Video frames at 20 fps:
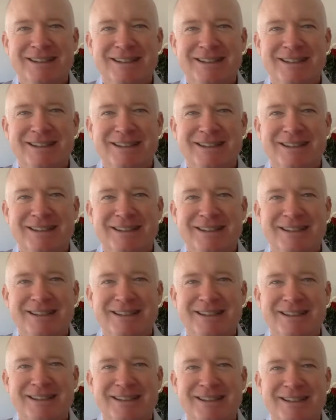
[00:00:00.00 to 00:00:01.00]
seen,
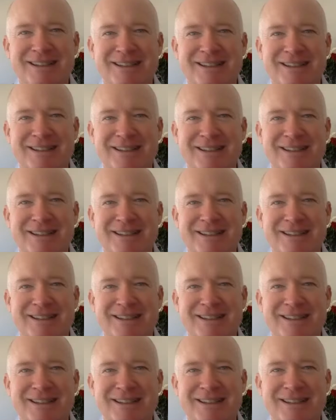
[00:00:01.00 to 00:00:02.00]

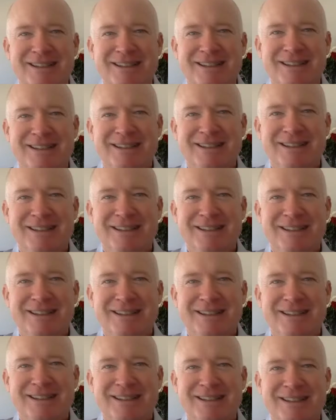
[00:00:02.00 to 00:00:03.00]
healings in the
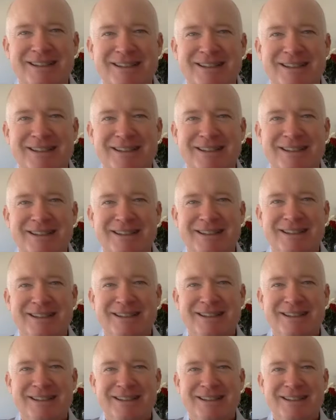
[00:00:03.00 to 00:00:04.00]
past.
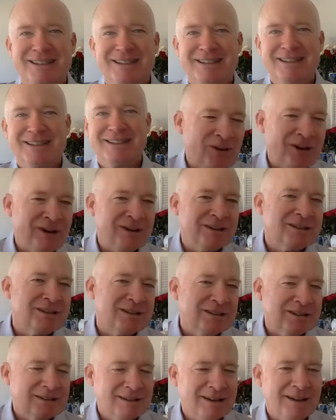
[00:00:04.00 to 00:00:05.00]
He was sitting
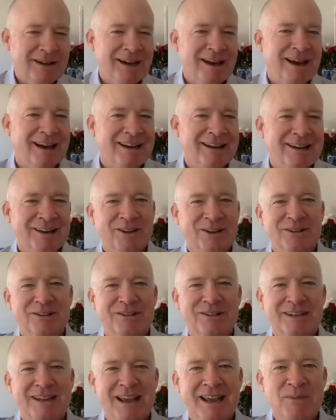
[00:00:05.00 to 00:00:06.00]
across at
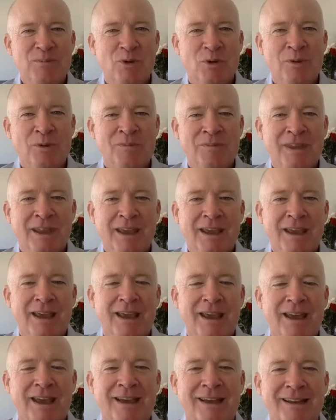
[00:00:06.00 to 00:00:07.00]
another table,
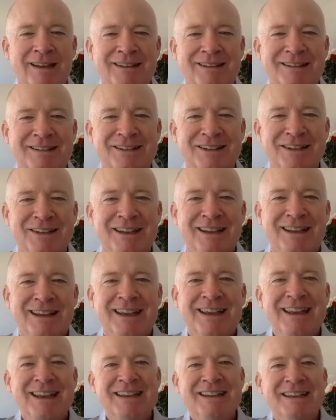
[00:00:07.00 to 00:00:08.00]
and
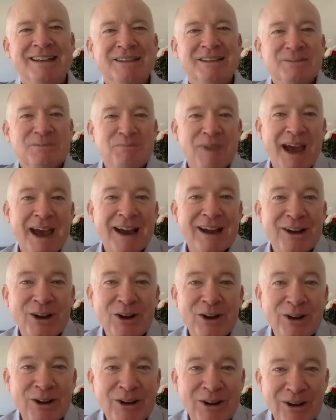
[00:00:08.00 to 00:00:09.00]
his back
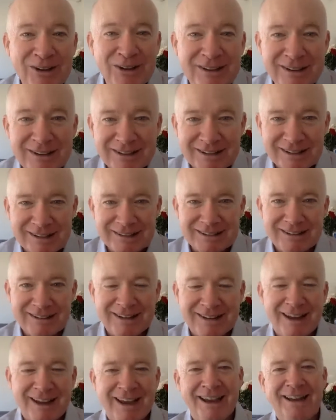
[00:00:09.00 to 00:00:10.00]
hurt,
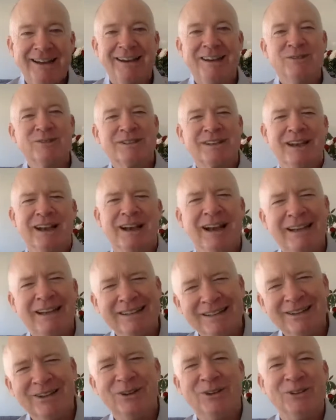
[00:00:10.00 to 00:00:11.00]
and he was,
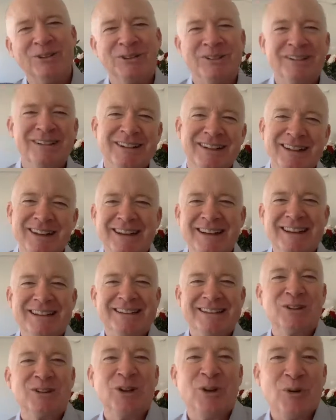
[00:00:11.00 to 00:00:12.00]

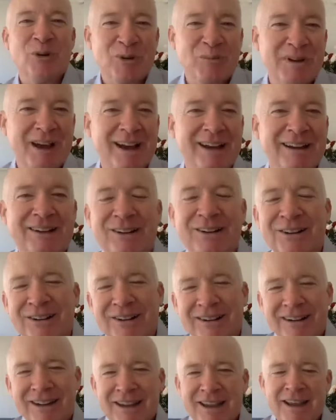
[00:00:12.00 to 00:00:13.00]
his lower back
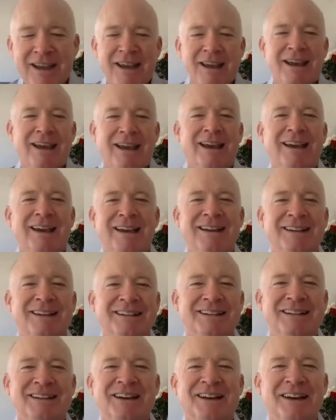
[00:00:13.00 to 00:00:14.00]
hurt.
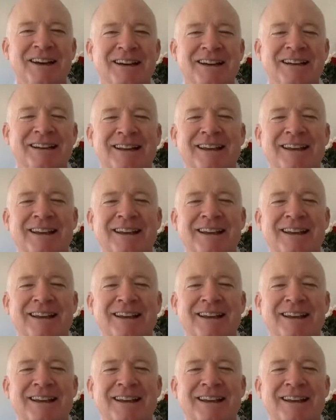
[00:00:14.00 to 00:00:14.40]
And I